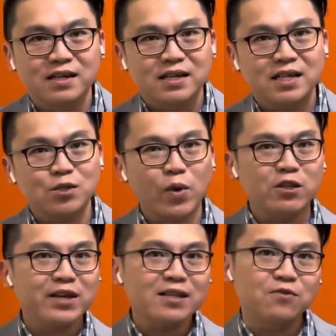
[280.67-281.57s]
Because when you
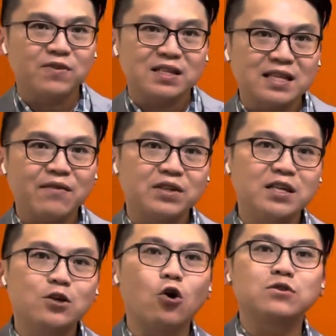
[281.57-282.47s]
get to verse 7, he
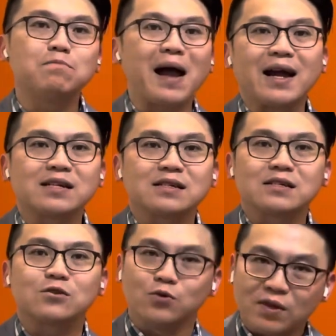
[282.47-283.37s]
goes back
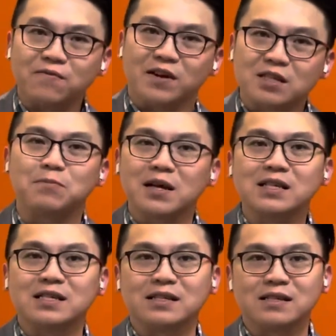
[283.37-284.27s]
to the first
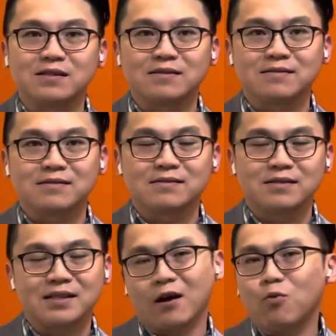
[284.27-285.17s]
person.
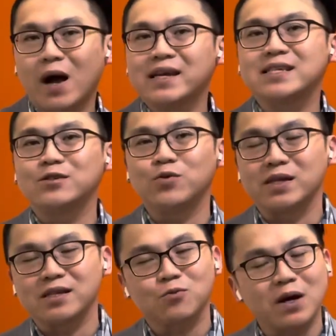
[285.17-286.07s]
Now, why is he doing
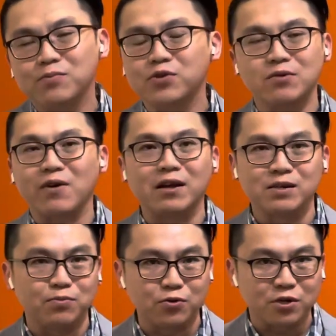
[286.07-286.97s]
this? Why boot around the
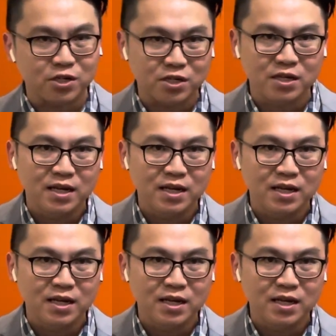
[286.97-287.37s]
bush?